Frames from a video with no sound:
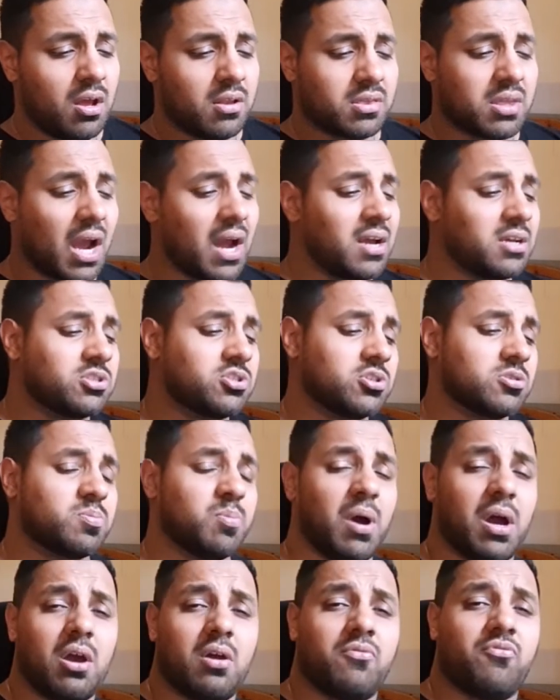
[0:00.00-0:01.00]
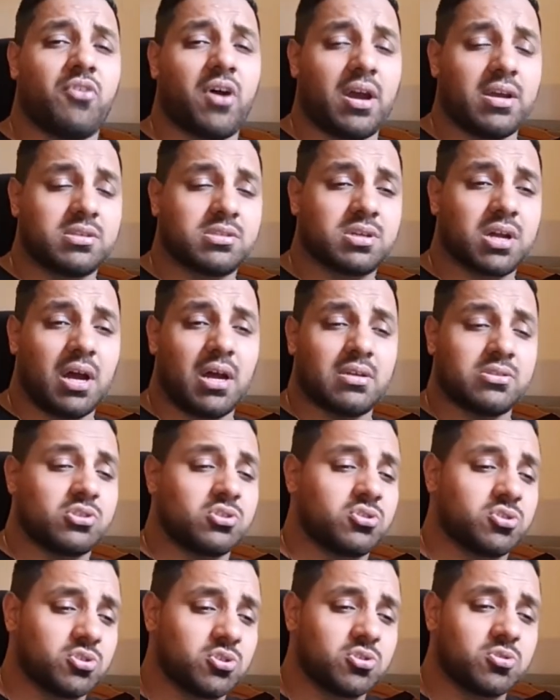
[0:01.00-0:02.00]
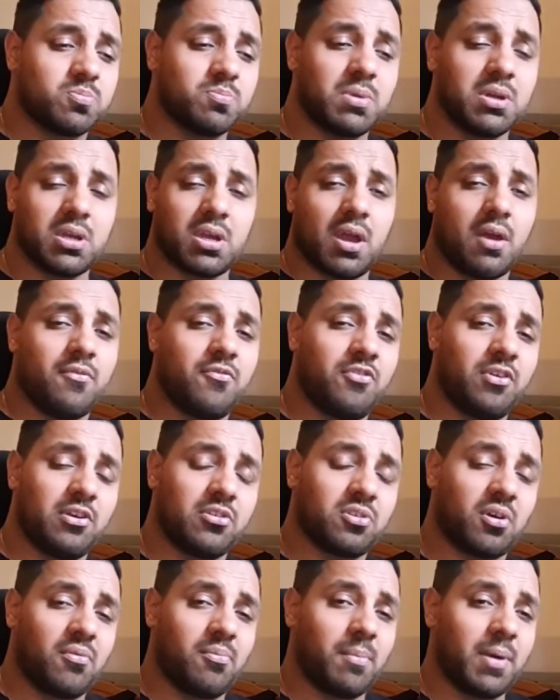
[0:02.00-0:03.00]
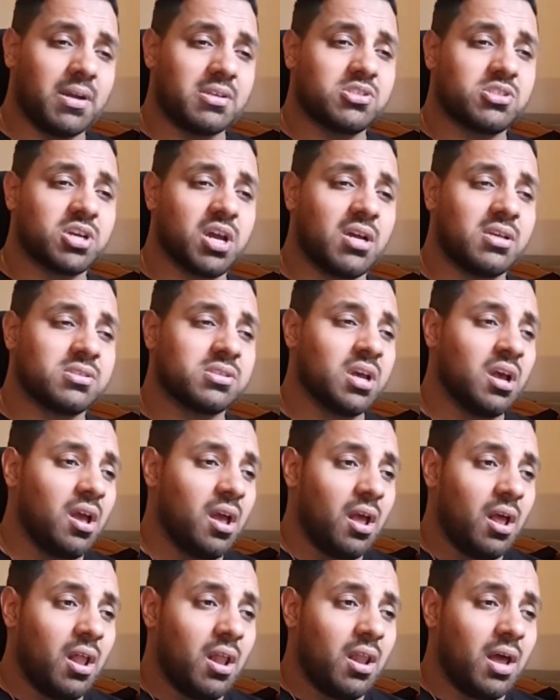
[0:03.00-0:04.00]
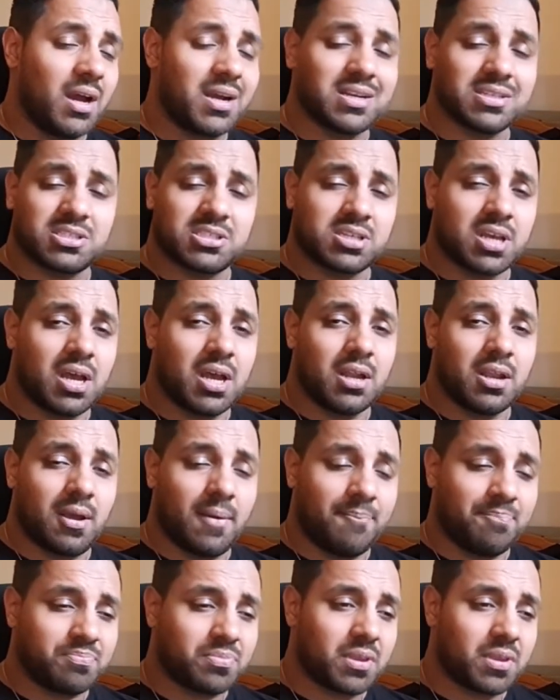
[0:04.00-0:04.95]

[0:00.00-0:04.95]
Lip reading: That is just my advice, guys. This is just me getting things off my chest. Like I said,